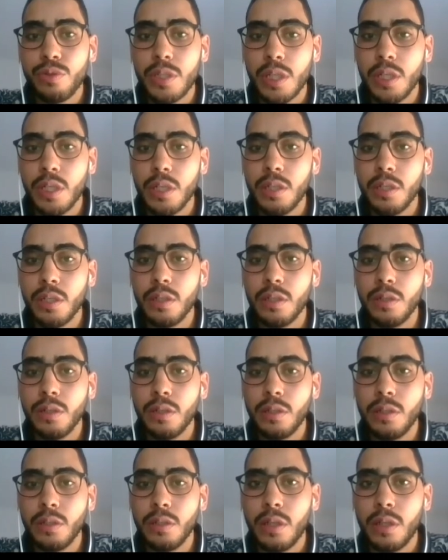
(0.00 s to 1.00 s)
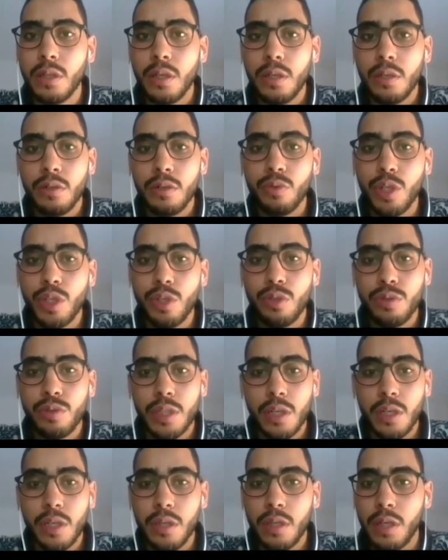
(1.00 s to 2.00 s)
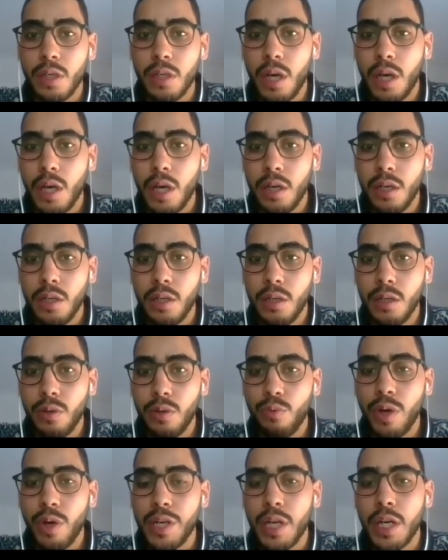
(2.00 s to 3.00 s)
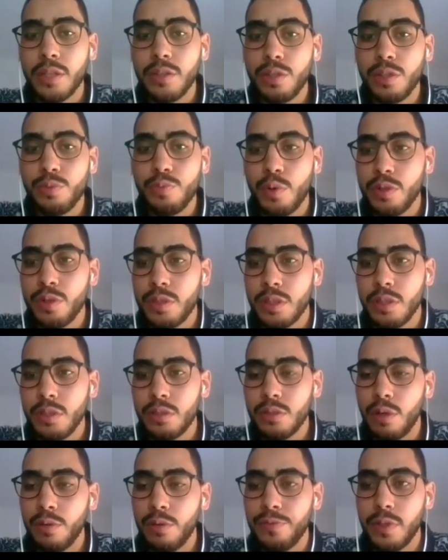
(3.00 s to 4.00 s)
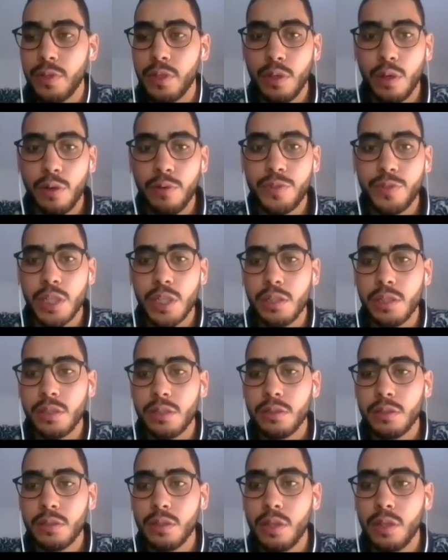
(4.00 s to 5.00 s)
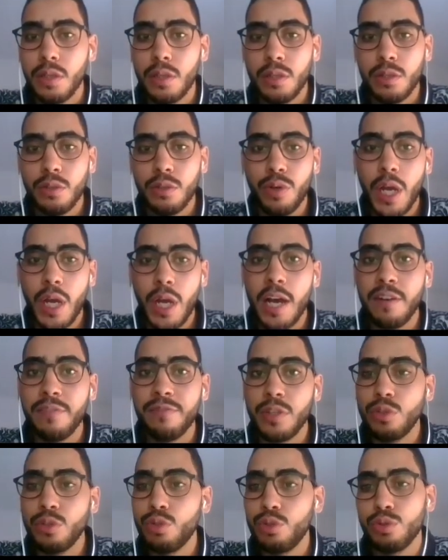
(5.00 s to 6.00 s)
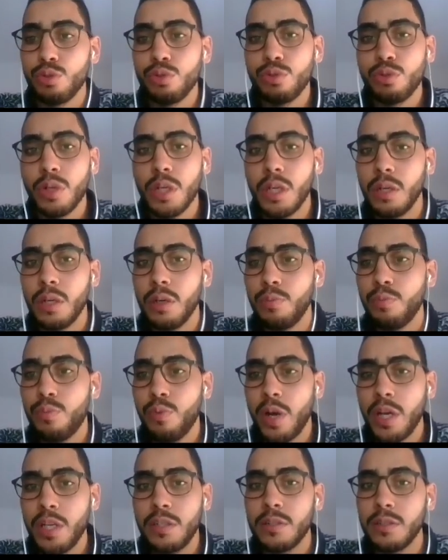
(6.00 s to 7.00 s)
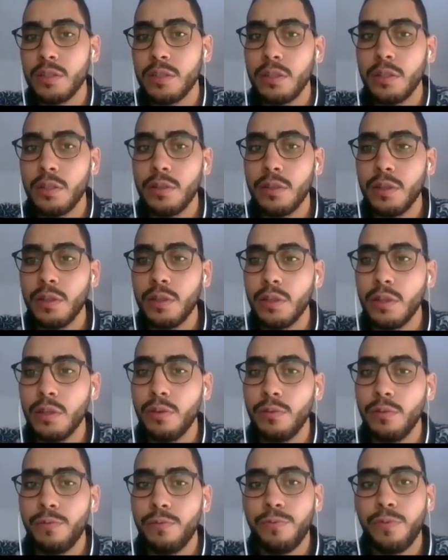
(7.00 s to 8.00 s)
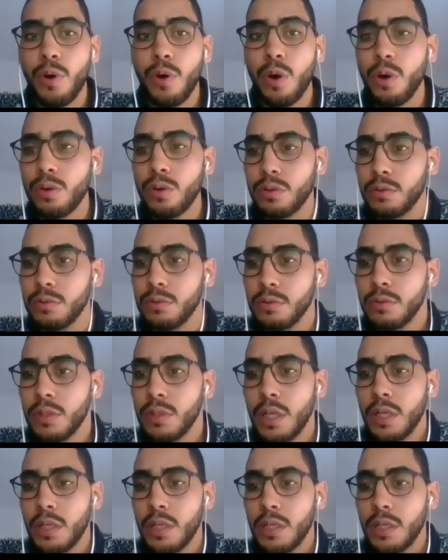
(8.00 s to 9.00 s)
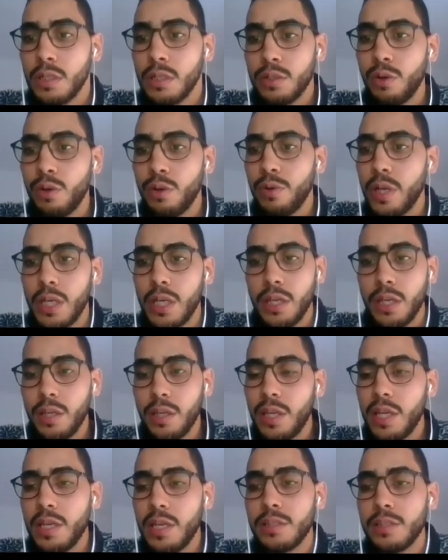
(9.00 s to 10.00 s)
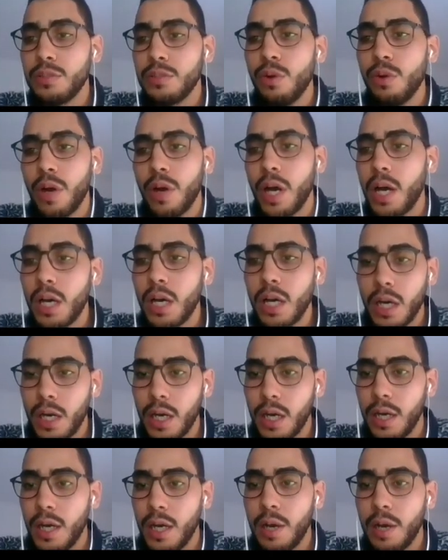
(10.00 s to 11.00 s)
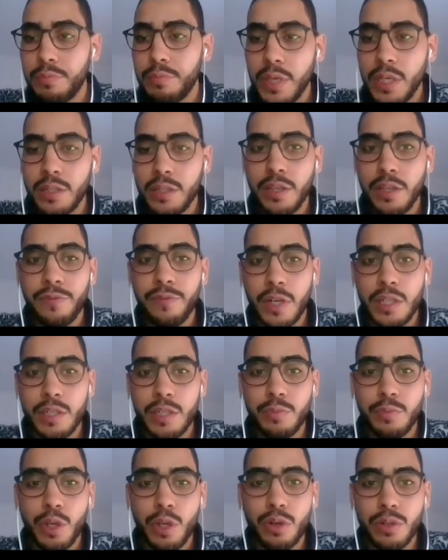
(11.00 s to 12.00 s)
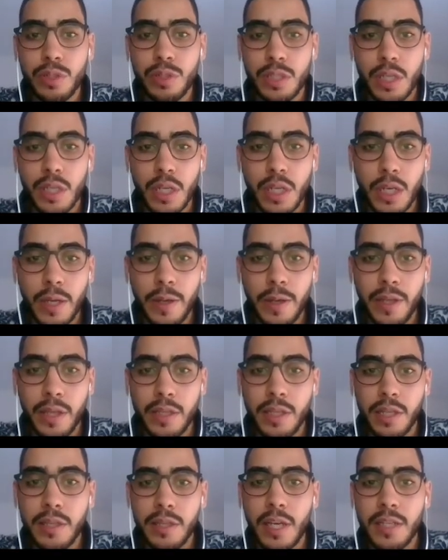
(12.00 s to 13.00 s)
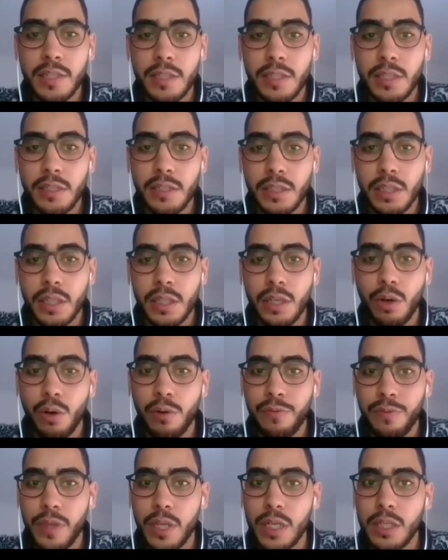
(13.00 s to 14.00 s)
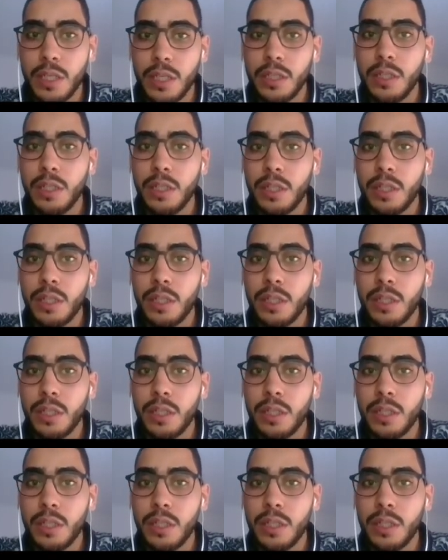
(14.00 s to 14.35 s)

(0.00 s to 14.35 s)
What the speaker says: the 100% of shells, we have a 2.4. So there is no a big difference because the density of the